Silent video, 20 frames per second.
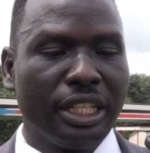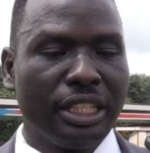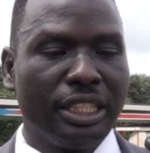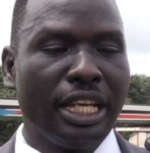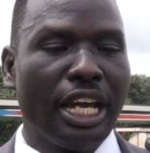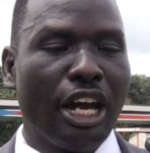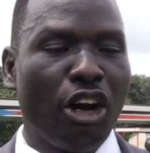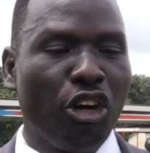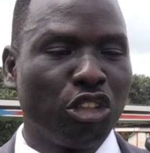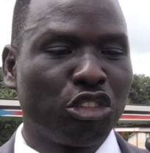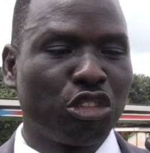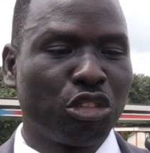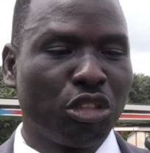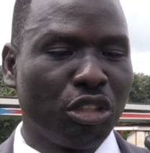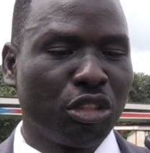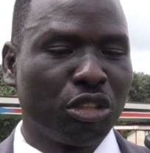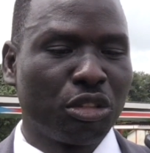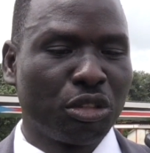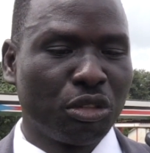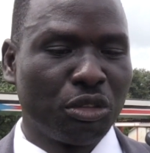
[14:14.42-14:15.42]
they are
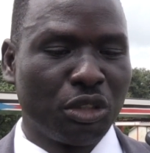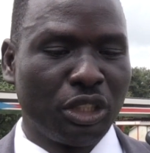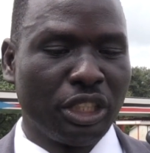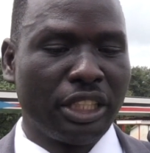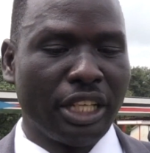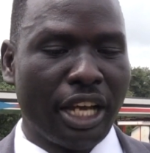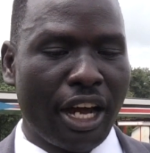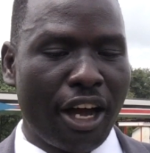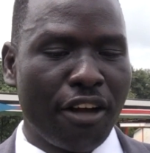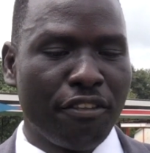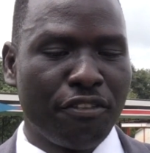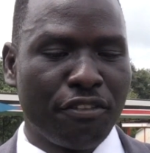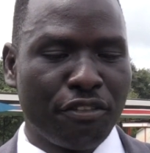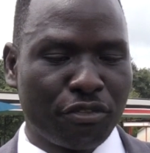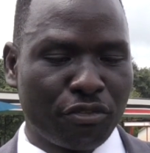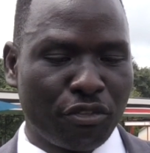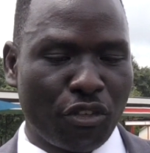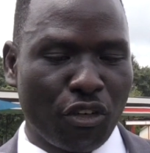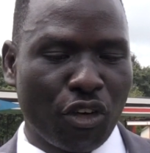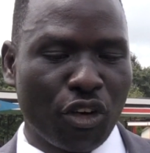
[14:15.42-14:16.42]
also they have
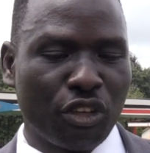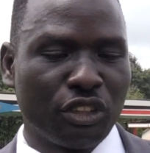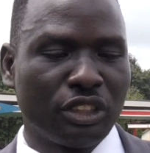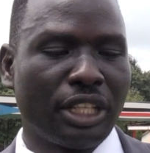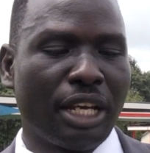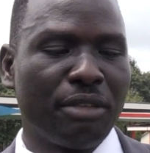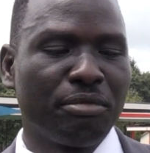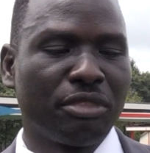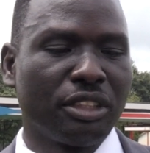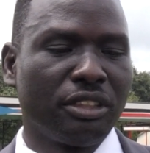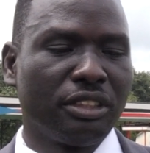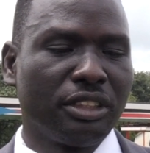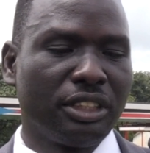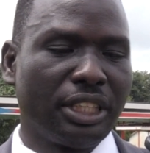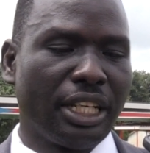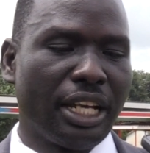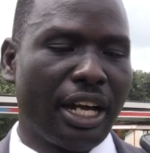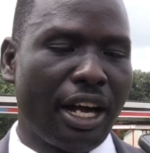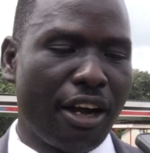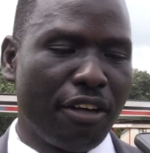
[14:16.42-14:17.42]
for consumption,
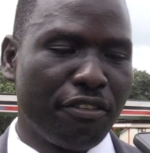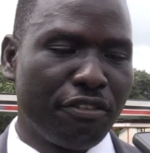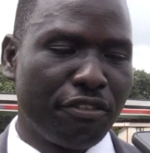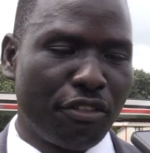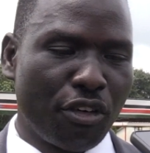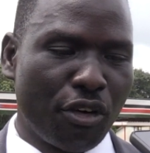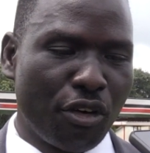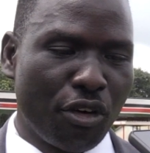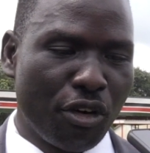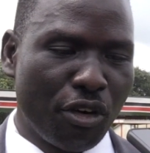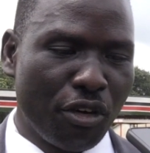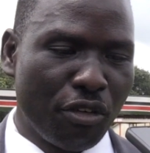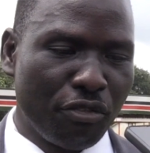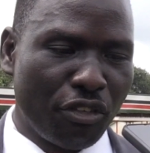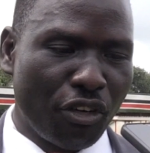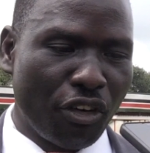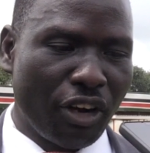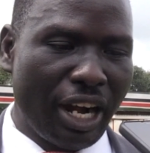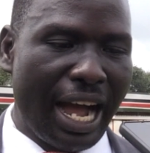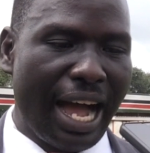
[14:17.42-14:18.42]
they have
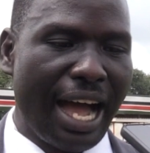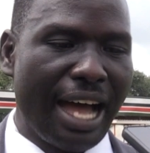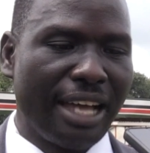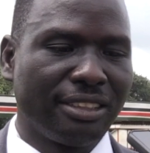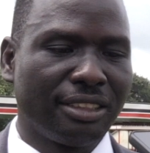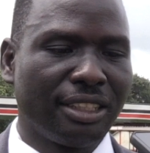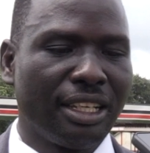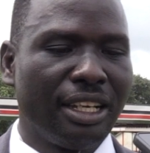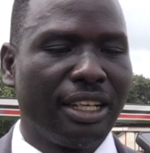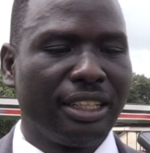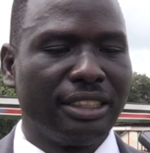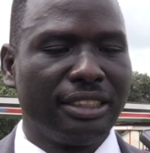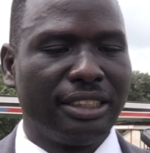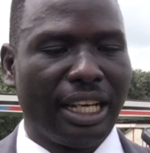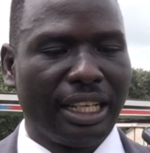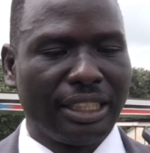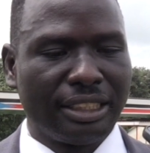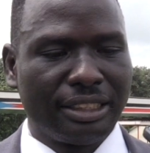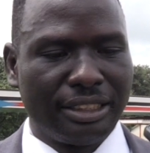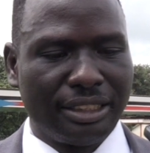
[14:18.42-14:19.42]
for cars
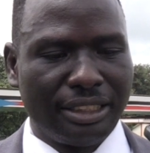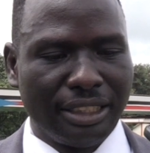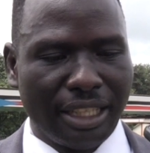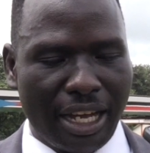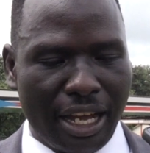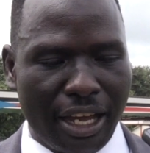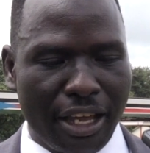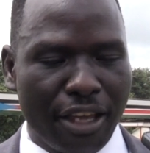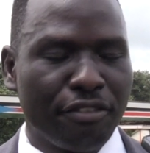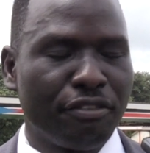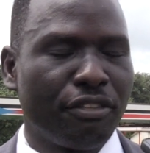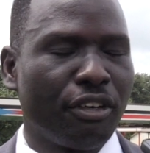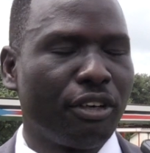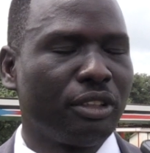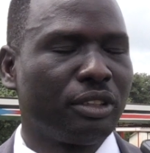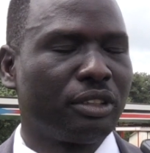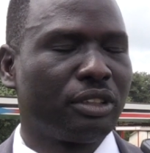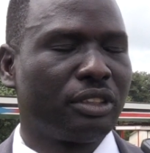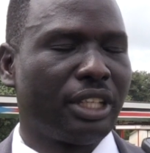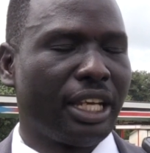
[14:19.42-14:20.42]
that they are
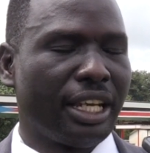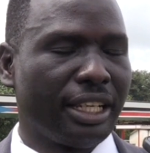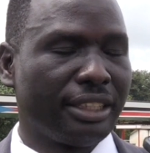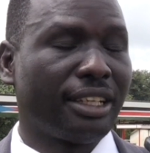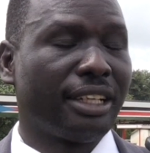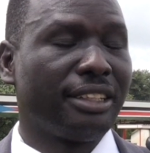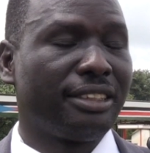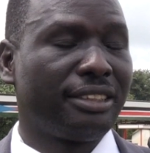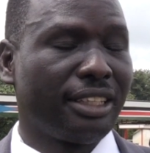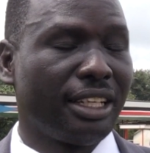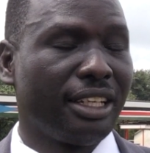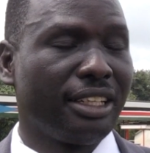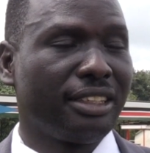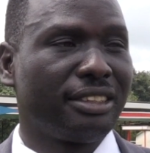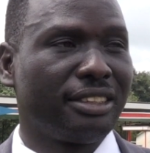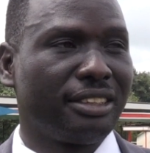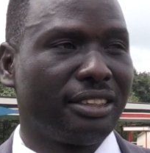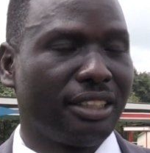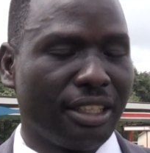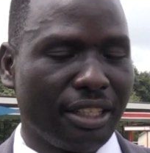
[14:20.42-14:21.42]
able, as I said,
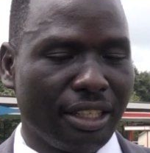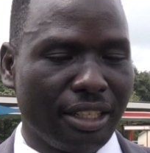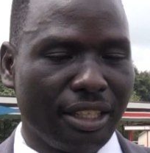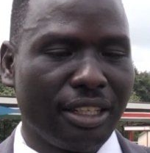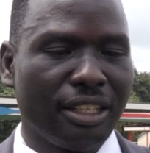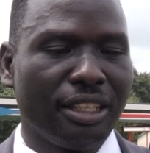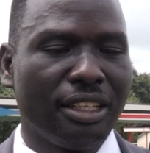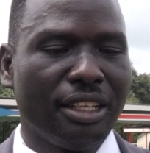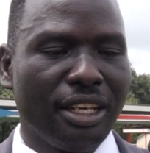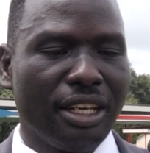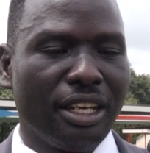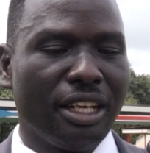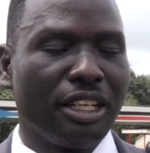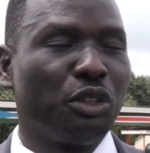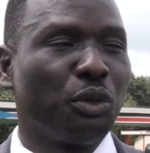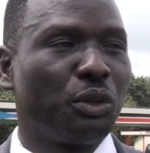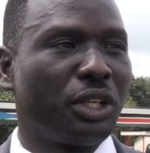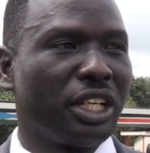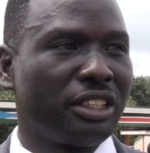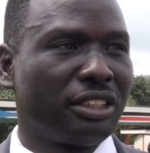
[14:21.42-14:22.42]

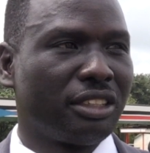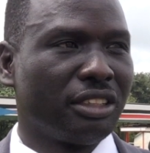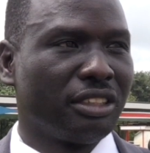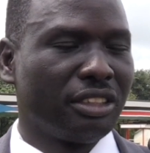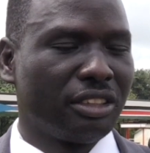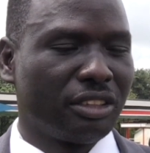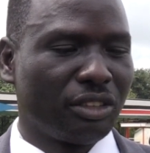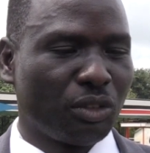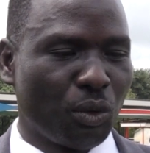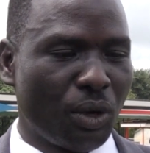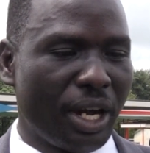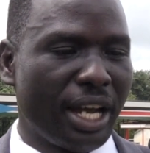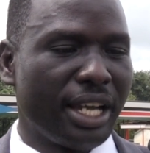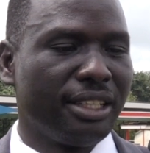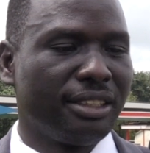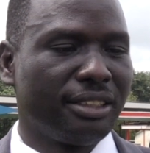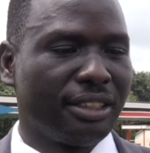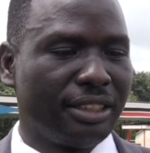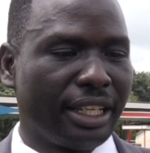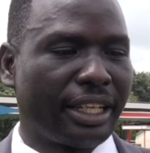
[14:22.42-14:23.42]

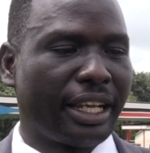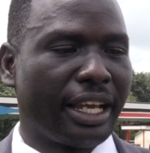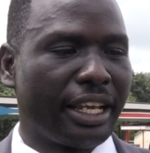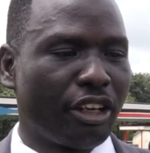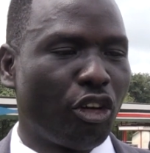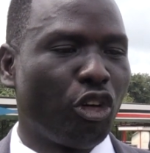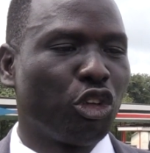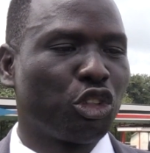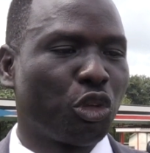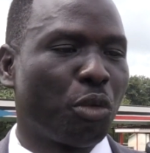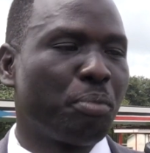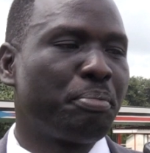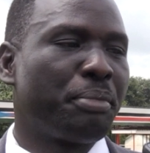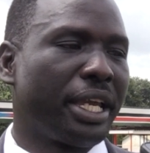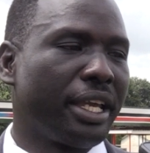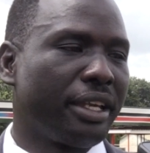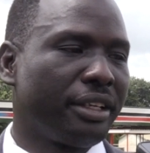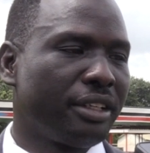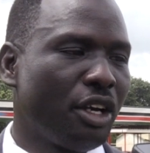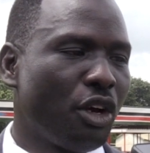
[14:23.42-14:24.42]
education-wise, they can also
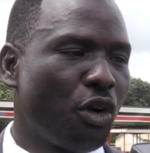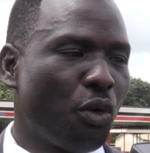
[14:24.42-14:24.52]
pay.